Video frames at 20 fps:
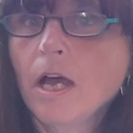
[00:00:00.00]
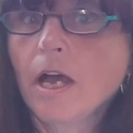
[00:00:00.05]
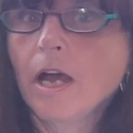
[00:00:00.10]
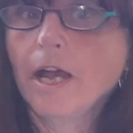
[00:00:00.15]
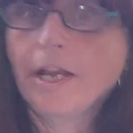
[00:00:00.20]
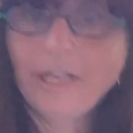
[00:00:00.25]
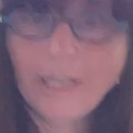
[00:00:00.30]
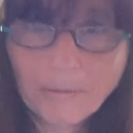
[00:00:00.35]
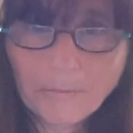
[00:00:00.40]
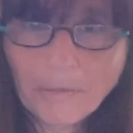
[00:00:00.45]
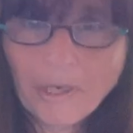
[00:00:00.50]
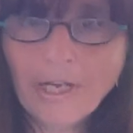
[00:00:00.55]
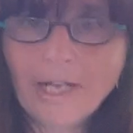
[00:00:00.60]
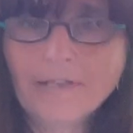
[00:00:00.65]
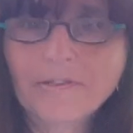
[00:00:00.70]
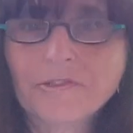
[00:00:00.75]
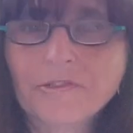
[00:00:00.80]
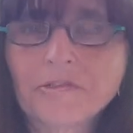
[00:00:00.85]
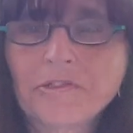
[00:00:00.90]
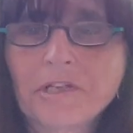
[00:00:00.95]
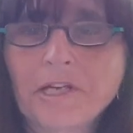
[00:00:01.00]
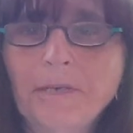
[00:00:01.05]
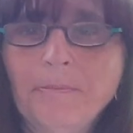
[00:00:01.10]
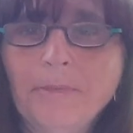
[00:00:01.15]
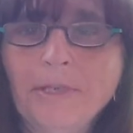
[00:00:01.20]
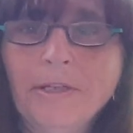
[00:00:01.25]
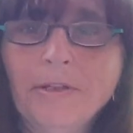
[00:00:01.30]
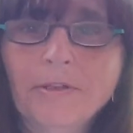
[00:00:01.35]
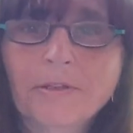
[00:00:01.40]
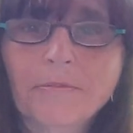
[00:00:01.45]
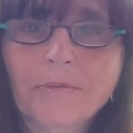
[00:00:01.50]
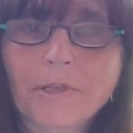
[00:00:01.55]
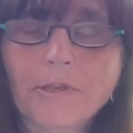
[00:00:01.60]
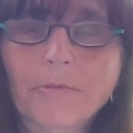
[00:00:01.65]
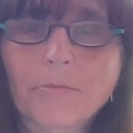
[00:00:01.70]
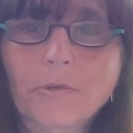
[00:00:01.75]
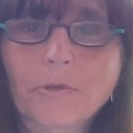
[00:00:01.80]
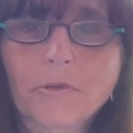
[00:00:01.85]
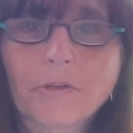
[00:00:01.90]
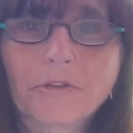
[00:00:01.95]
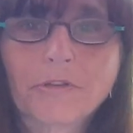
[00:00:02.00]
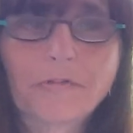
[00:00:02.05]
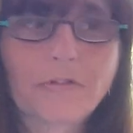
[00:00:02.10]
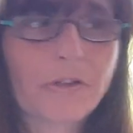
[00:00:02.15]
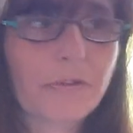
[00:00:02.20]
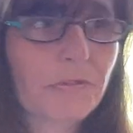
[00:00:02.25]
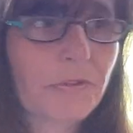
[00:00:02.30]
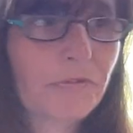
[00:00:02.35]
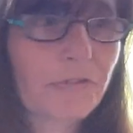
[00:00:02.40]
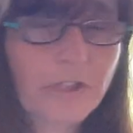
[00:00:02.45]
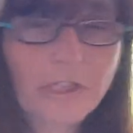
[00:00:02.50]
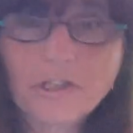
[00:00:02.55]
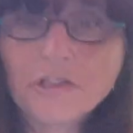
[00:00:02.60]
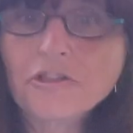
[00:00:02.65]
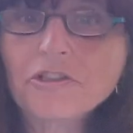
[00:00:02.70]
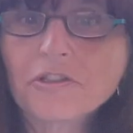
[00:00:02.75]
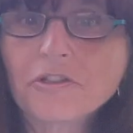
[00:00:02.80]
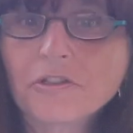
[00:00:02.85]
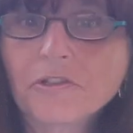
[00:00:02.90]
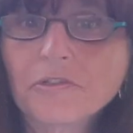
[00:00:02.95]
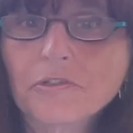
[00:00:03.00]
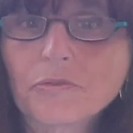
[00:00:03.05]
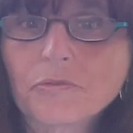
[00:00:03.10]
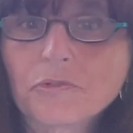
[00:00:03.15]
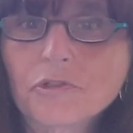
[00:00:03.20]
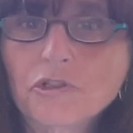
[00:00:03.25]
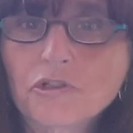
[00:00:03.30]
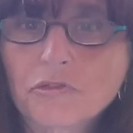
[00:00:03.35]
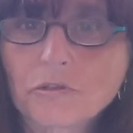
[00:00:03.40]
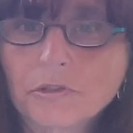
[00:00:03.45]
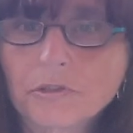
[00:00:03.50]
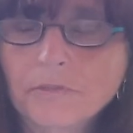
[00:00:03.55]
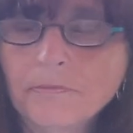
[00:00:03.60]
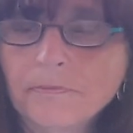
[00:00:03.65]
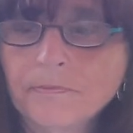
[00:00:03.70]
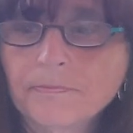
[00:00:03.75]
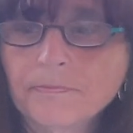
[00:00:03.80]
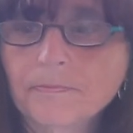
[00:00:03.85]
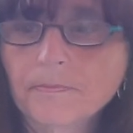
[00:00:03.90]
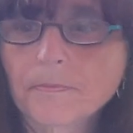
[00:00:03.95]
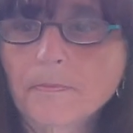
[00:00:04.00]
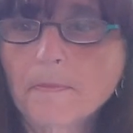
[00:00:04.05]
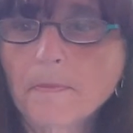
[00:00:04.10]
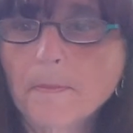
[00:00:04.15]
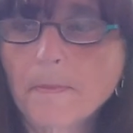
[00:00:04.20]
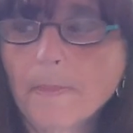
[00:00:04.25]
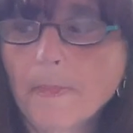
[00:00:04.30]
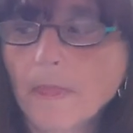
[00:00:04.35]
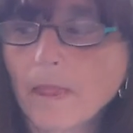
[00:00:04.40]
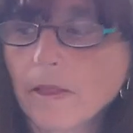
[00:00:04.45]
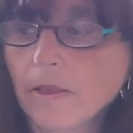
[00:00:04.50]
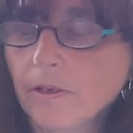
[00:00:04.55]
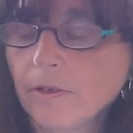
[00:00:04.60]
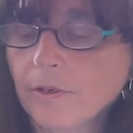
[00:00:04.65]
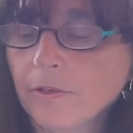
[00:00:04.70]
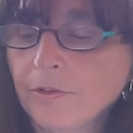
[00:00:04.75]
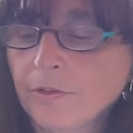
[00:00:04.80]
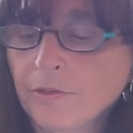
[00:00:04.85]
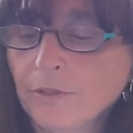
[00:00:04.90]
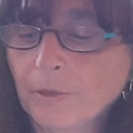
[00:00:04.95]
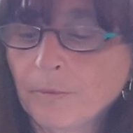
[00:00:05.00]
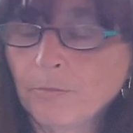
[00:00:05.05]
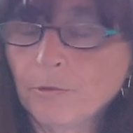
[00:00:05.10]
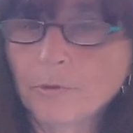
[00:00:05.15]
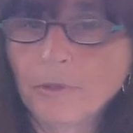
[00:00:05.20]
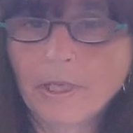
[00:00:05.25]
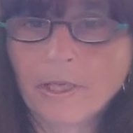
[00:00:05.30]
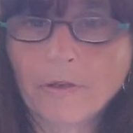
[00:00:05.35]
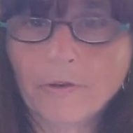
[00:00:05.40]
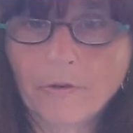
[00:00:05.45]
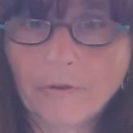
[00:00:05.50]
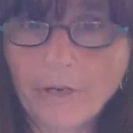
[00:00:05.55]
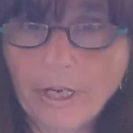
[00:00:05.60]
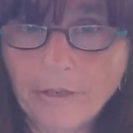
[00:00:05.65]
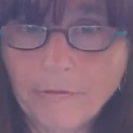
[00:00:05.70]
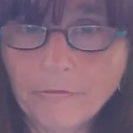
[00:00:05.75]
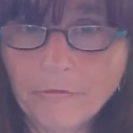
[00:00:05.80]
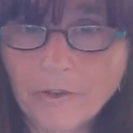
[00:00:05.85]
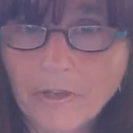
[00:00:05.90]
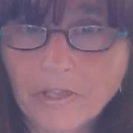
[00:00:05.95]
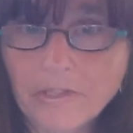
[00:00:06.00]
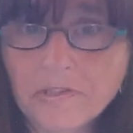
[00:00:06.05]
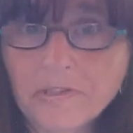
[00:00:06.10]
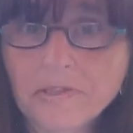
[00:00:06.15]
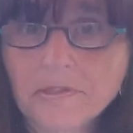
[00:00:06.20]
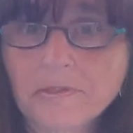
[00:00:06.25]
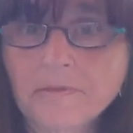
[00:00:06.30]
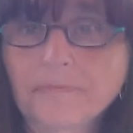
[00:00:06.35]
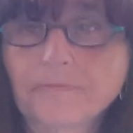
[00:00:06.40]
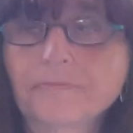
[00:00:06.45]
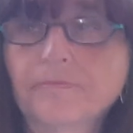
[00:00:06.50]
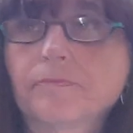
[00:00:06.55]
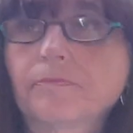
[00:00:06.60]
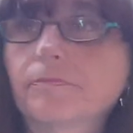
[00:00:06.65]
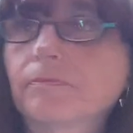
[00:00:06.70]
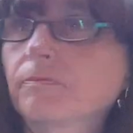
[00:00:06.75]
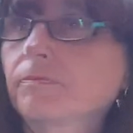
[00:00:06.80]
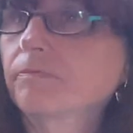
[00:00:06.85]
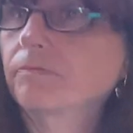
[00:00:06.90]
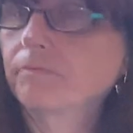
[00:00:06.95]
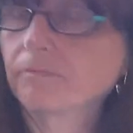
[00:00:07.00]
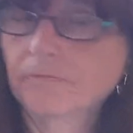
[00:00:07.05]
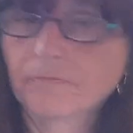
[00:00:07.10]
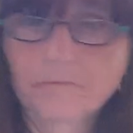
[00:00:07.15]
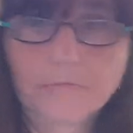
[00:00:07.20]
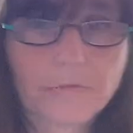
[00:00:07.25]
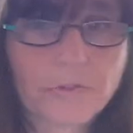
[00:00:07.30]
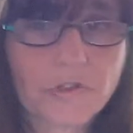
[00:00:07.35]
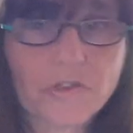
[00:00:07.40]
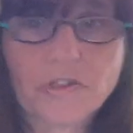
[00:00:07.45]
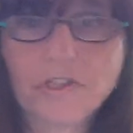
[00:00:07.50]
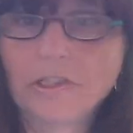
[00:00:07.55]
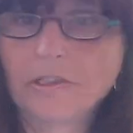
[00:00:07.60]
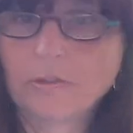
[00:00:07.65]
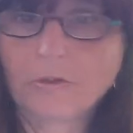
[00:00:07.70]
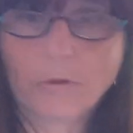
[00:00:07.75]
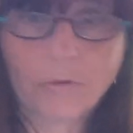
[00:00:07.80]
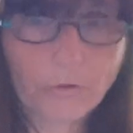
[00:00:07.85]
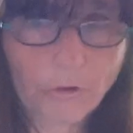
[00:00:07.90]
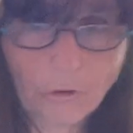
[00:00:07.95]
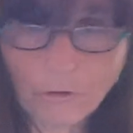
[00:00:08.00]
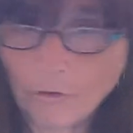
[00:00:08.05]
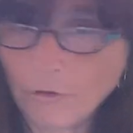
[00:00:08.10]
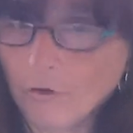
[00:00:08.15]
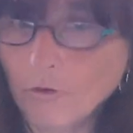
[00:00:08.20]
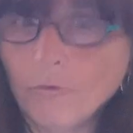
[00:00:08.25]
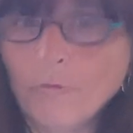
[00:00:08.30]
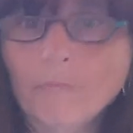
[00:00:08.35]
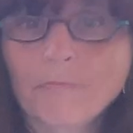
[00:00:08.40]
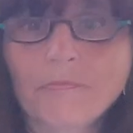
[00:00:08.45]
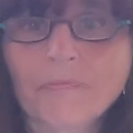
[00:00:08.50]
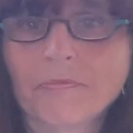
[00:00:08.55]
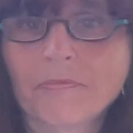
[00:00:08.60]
I need my next assignment when the book is finished, this is for sure. And I'm praying already for this. Still do not know.